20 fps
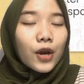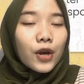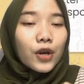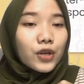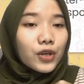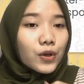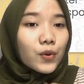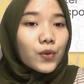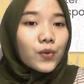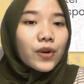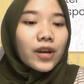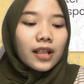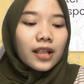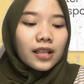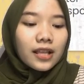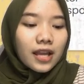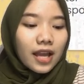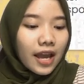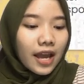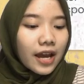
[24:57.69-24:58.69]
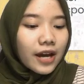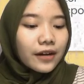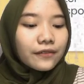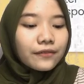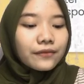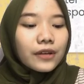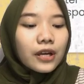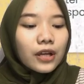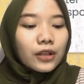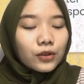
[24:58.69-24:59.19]
you will have
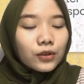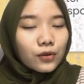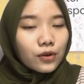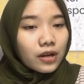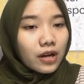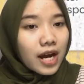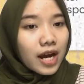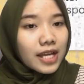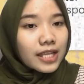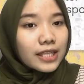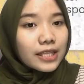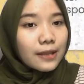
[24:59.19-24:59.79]
to cut